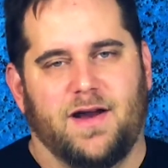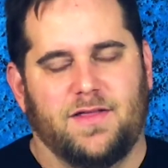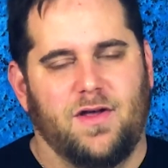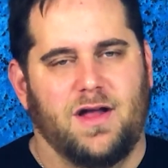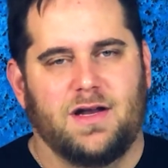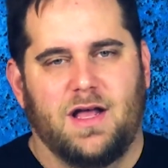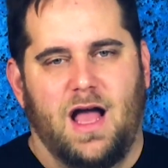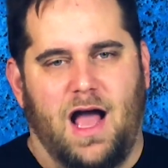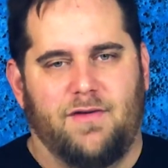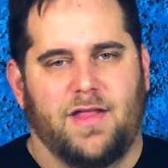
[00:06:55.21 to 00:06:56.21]
I thought
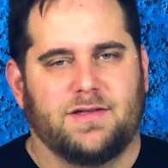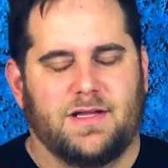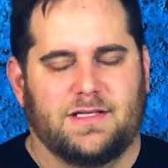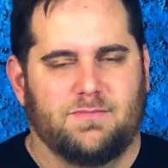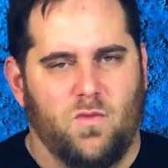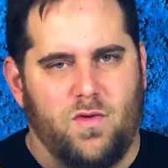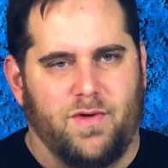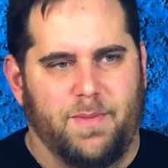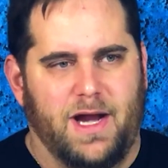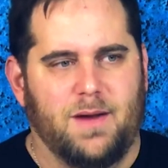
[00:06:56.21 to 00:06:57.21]
I'd rather something that's more
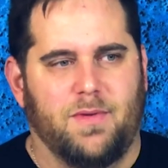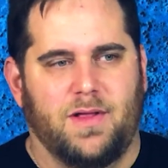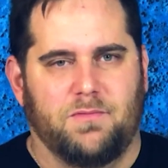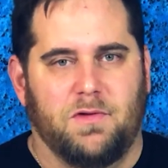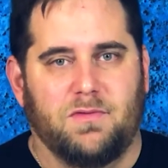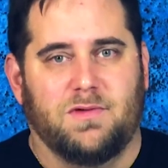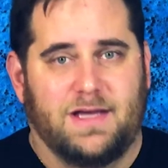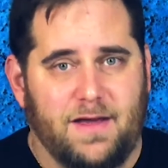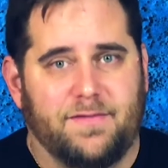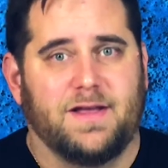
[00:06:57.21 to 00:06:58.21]
repeatable and will
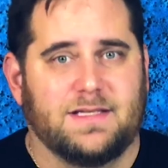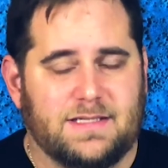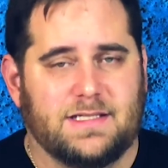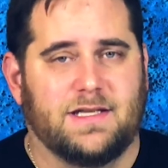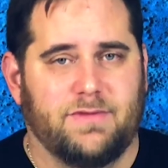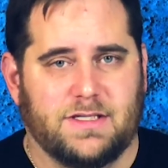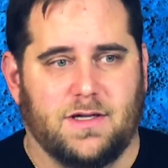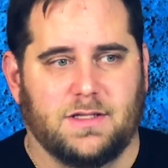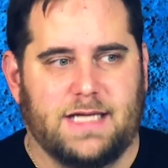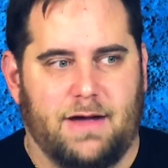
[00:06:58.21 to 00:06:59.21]
give consistent
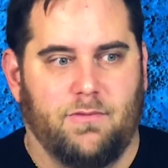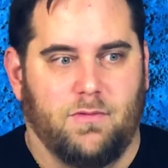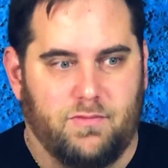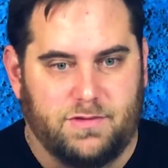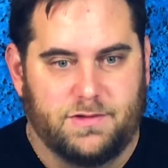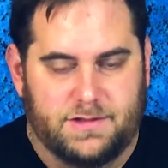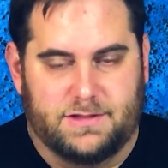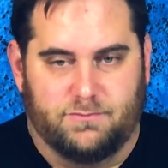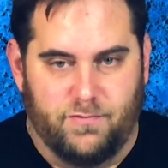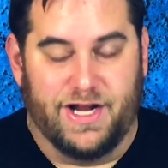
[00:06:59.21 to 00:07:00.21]
results and will
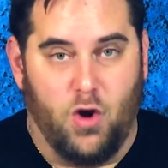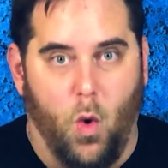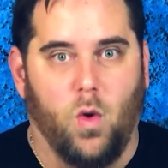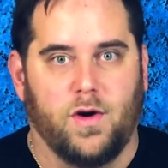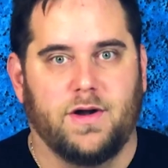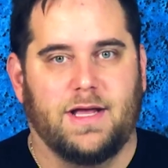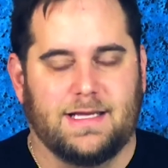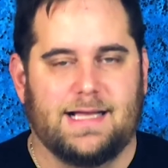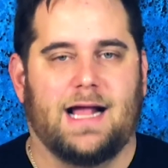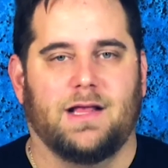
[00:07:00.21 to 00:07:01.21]
record
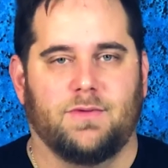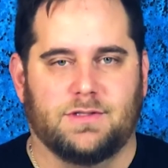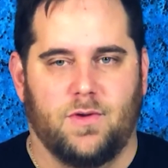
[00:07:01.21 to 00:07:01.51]
exactly what's